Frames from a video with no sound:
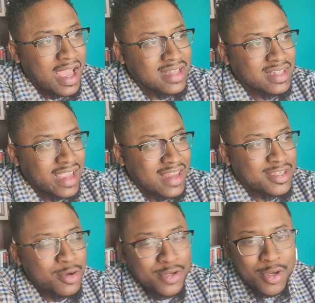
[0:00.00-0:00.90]
guys like
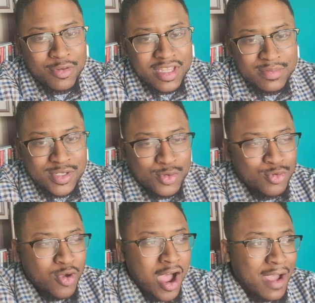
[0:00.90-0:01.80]
Antonio Gibson,
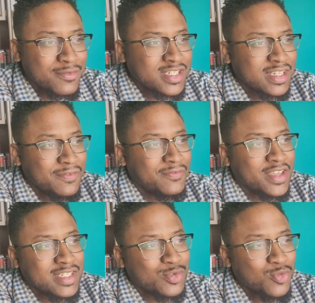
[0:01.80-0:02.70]
who obviously
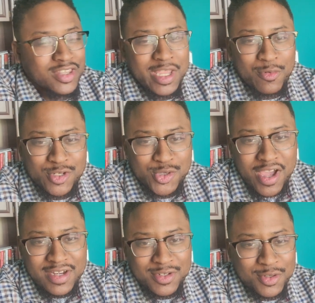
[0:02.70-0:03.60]
fits what they were
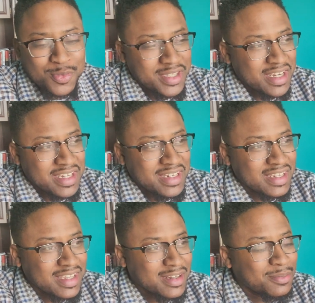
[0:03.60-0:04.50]
trying to do, but they
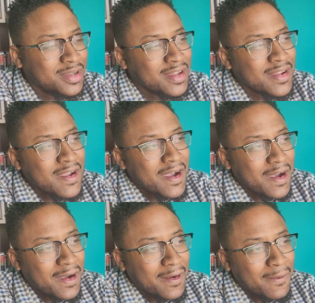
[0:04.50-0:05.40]
didn't get him.
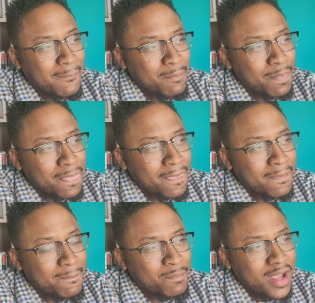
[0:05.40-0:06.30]

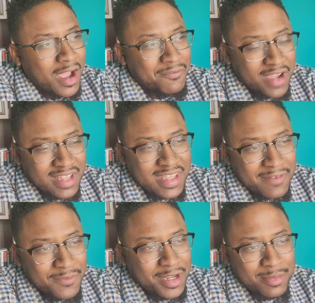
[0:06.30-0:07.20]
But I find
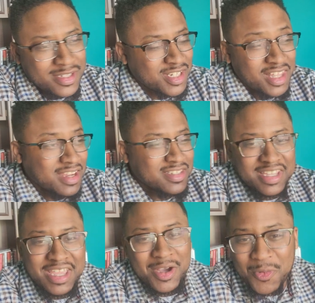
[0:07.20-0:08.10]
that funny because they're like,
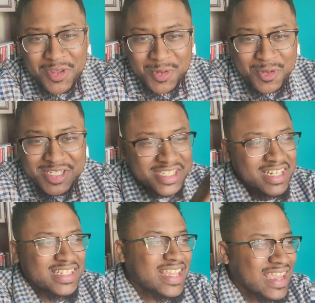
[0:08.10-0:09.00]
to hell with it. We're just
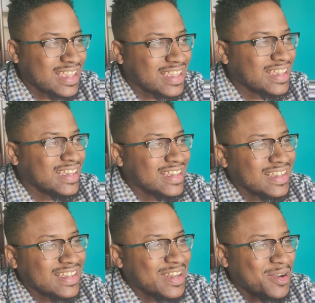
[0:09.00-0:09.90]
going to take,
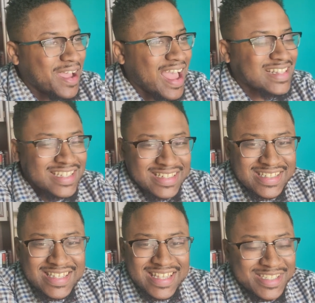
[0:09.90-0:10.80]

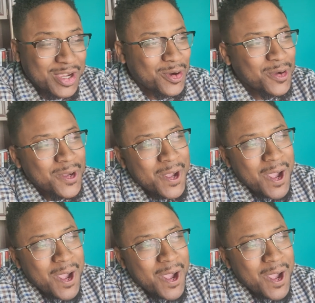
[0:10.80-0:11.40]
Haskins. So